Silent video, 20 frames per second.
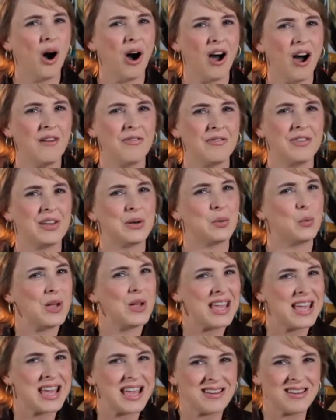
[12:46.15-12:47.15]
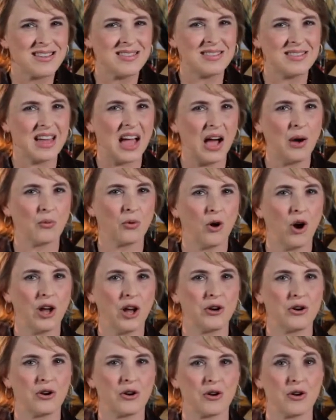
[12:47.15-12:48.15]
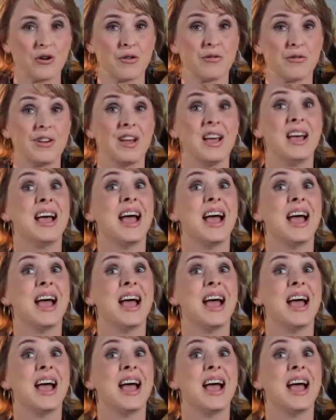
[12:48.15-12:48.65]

often we hit that raw nerve